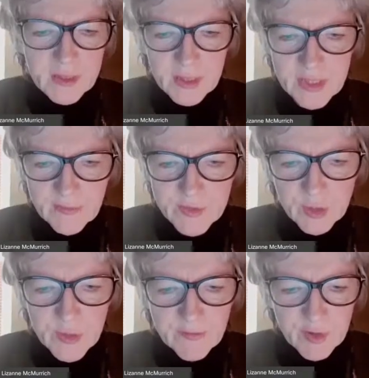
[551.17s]
Good afternoon,
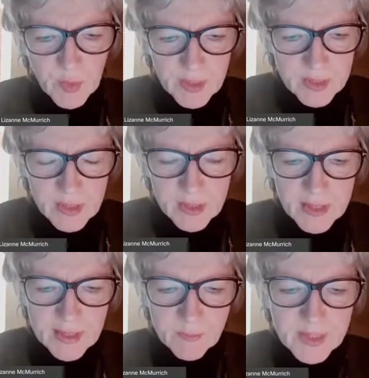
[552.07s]
everyone.
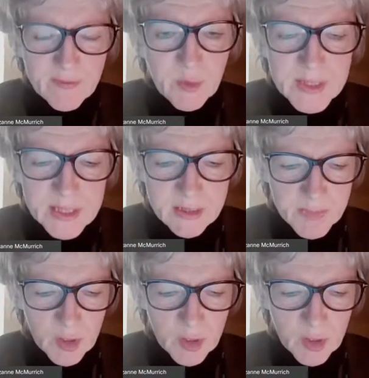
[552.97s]
Can everyone hear me